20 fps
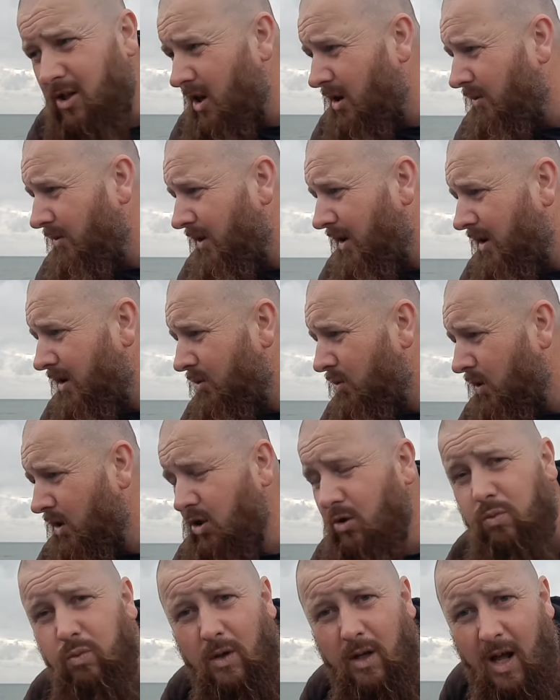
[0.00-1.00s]
out there,
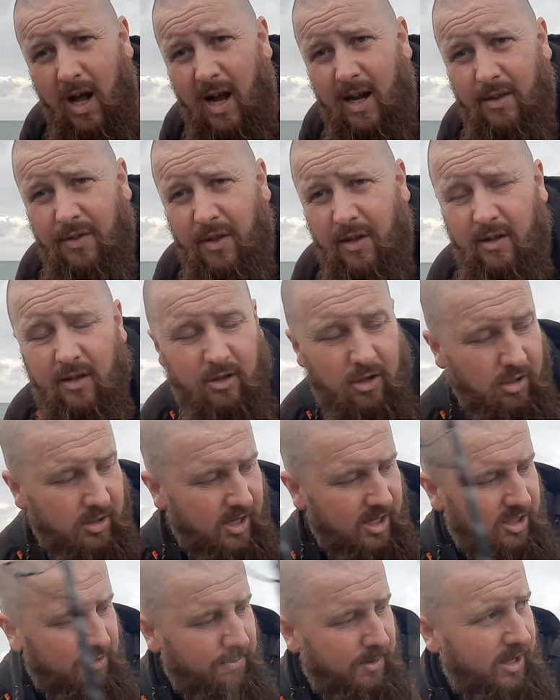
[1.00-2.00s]
which I think are good
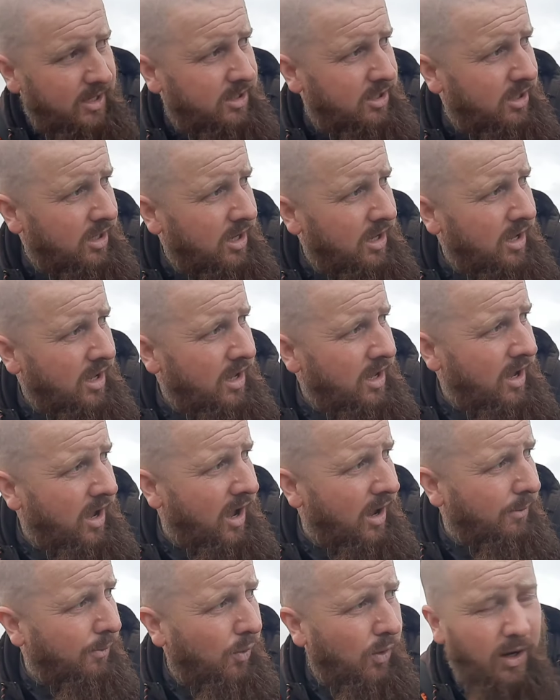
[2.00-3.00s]
aspects
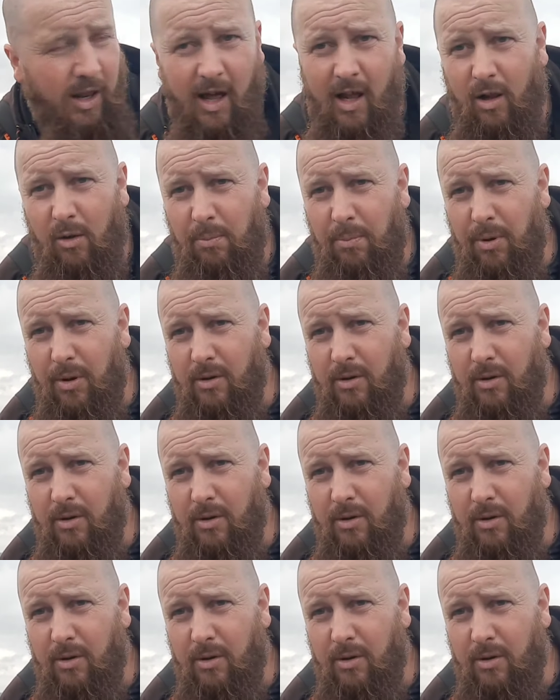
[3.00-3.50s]
and will help